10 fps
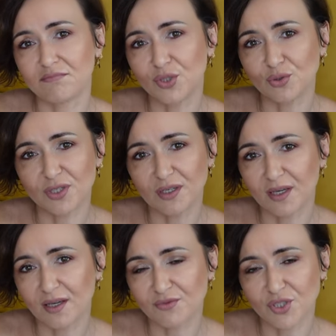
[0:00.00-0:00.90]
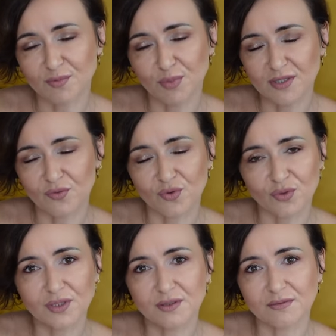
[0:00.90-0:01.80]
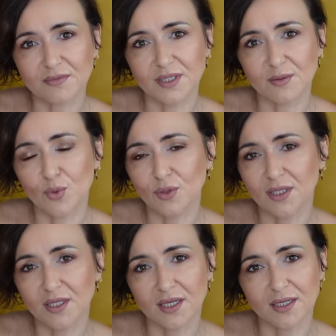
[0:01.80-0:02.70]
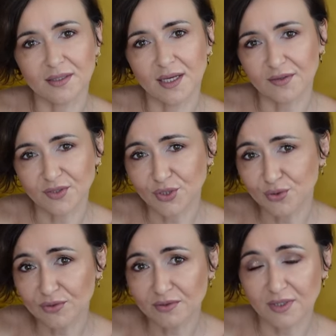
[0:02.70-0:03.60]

usually I have just piece of fruit in the morning and afternoon